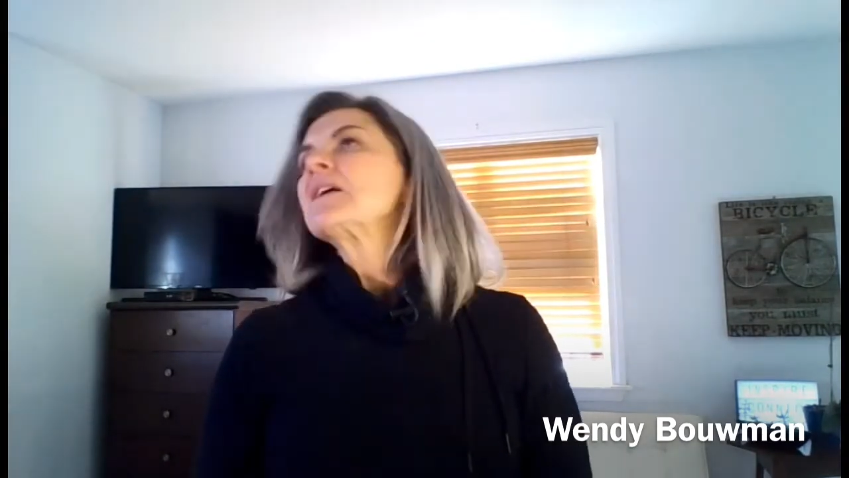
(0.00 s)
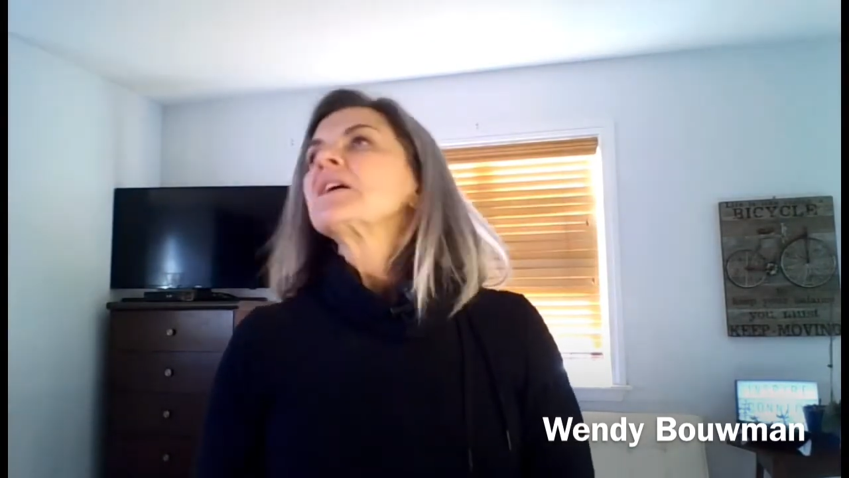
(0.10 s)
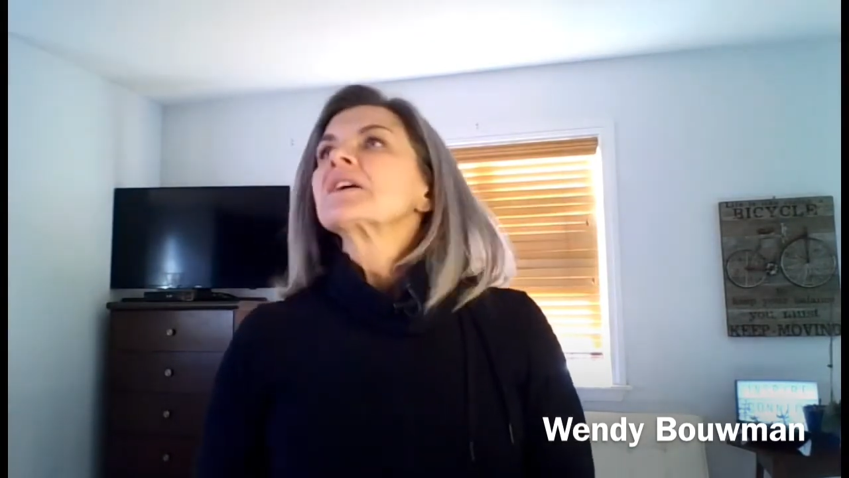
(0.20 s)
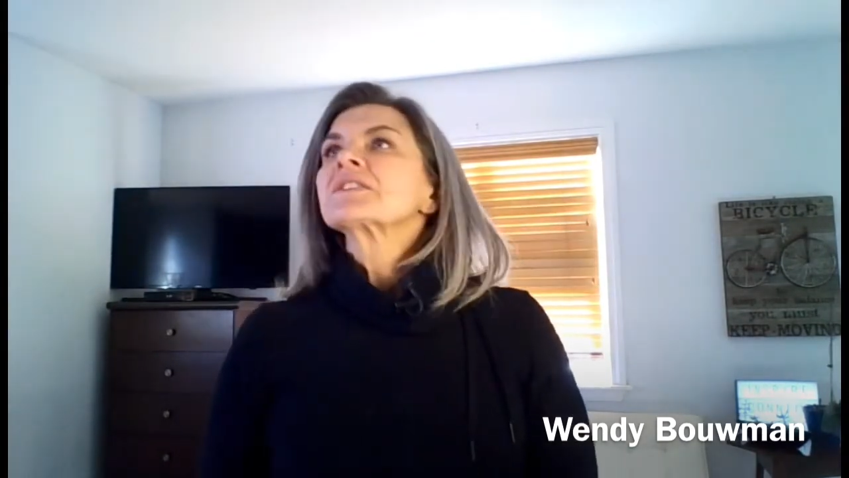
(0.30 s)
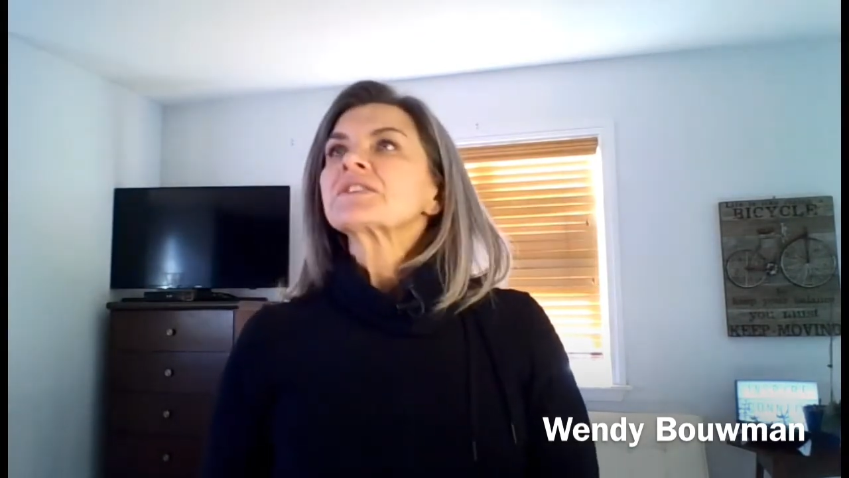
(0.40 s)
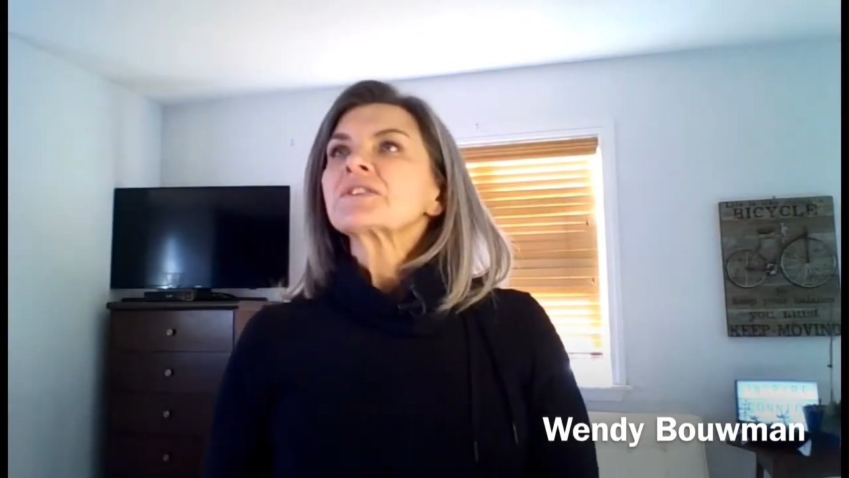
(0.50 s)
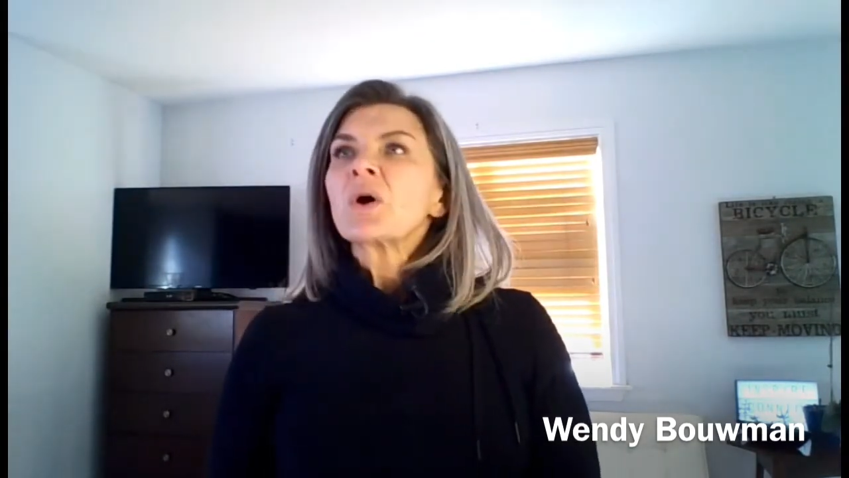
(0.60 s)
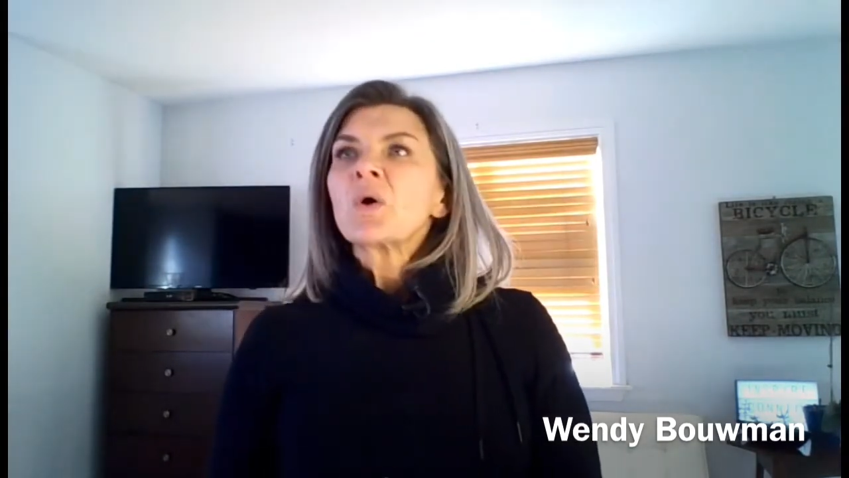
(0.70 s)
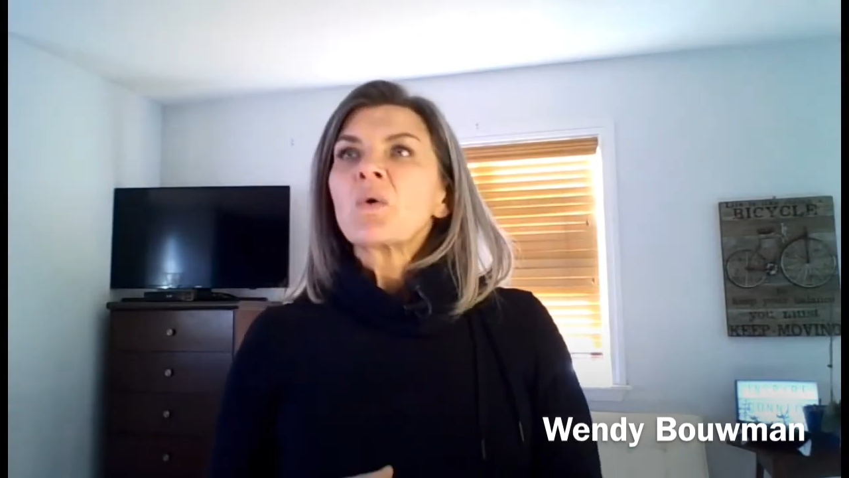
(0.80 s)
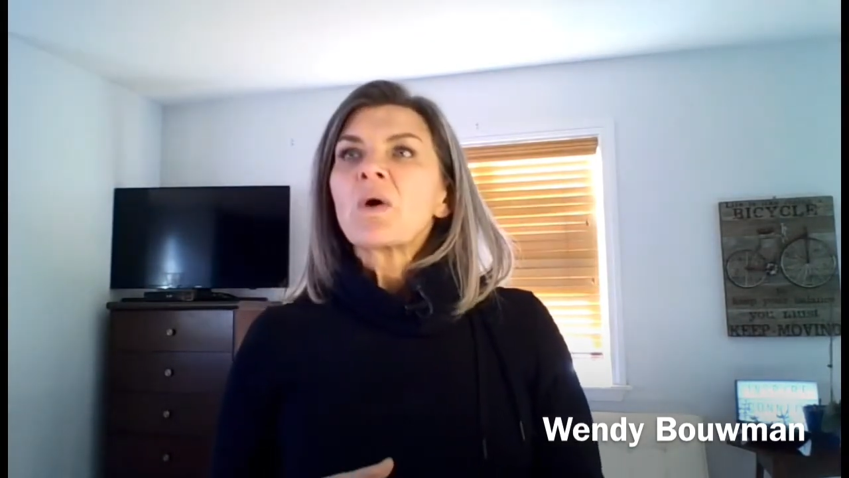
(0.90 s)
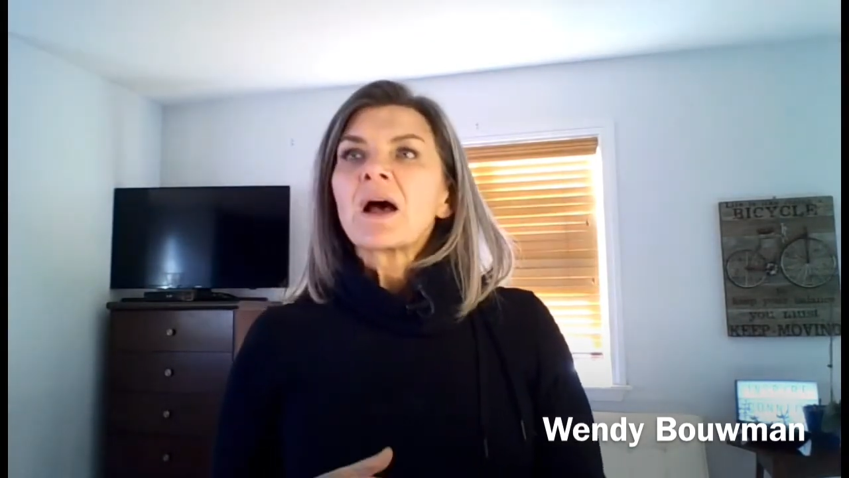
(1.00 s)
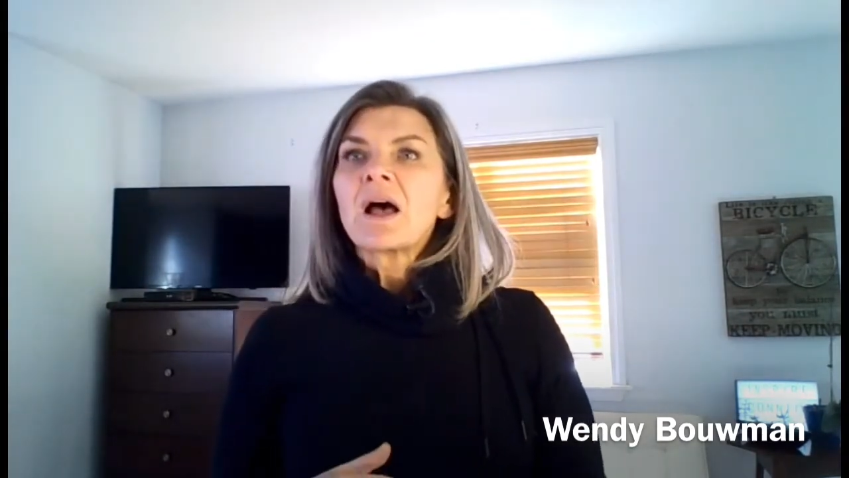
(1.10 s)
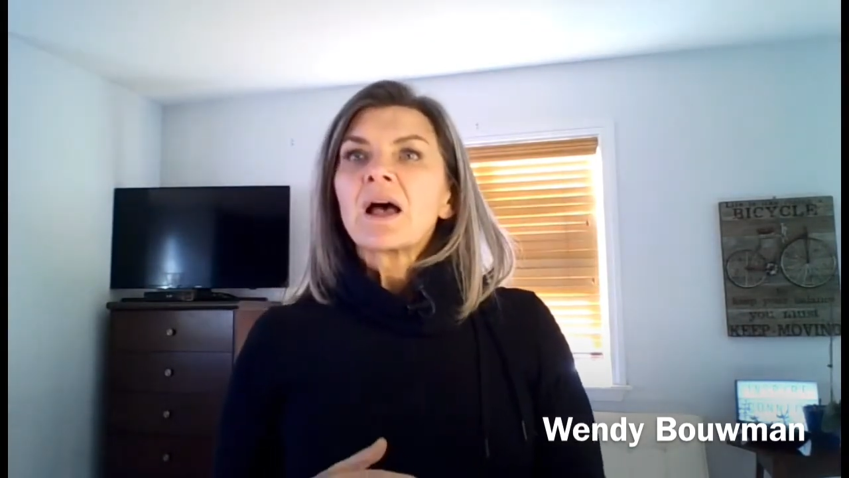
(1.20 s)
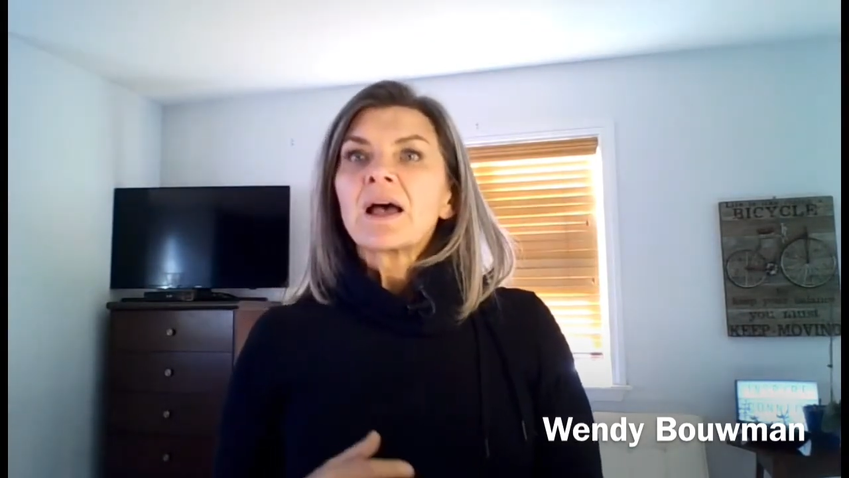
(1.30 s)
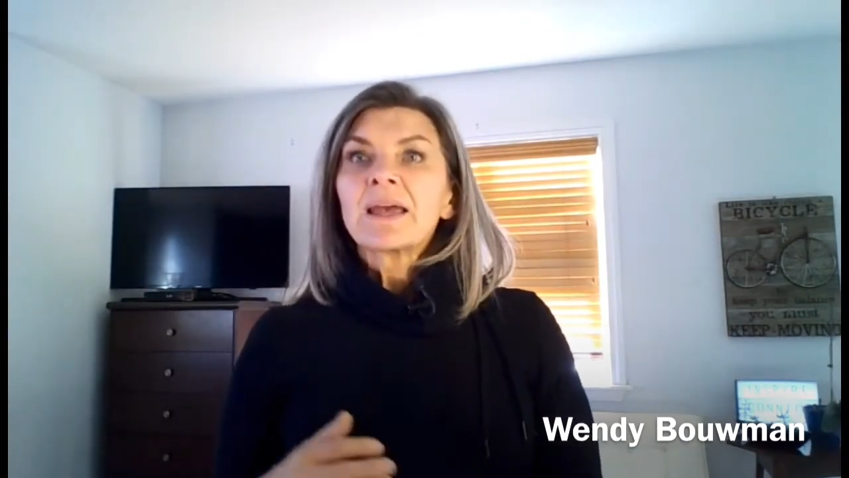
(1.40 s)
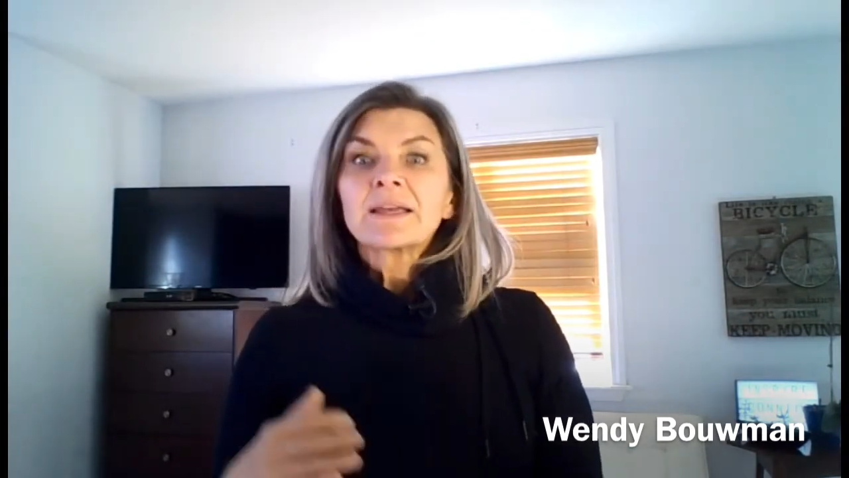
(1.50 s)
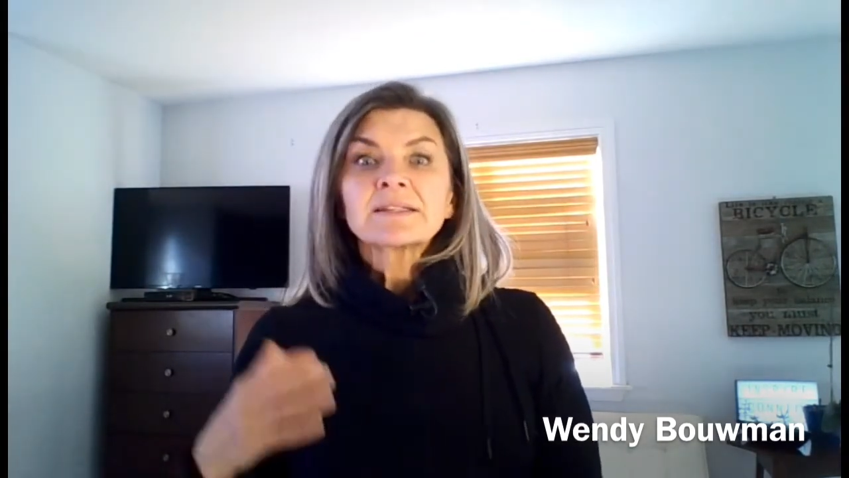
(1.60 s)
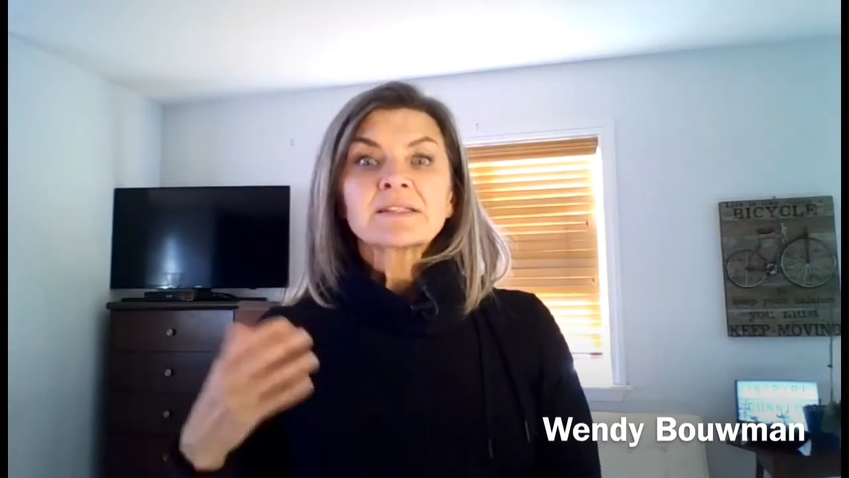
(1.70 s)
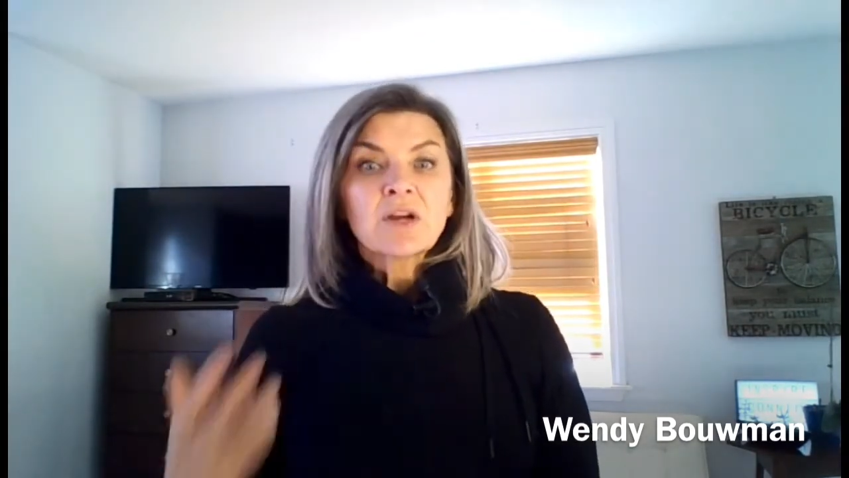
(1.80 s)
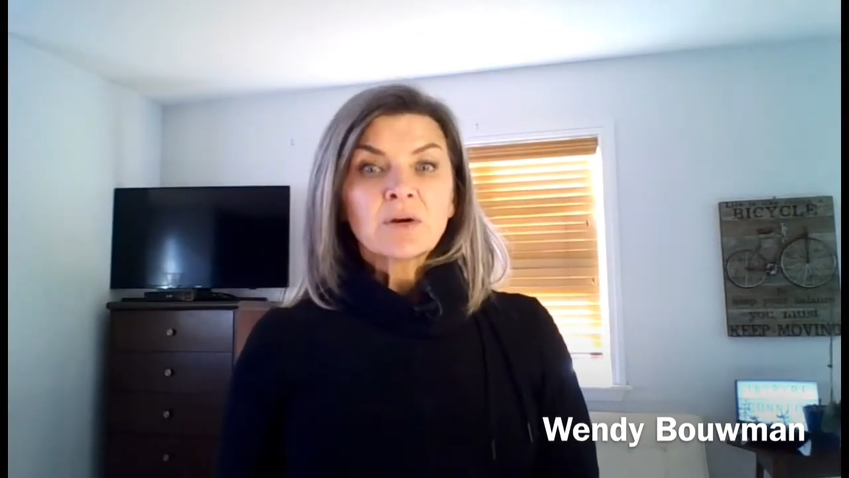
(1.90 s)
So I
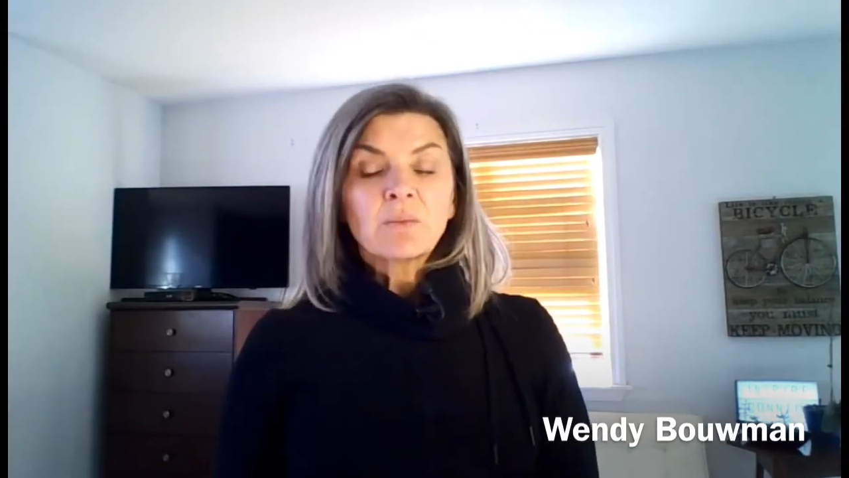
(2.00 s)
started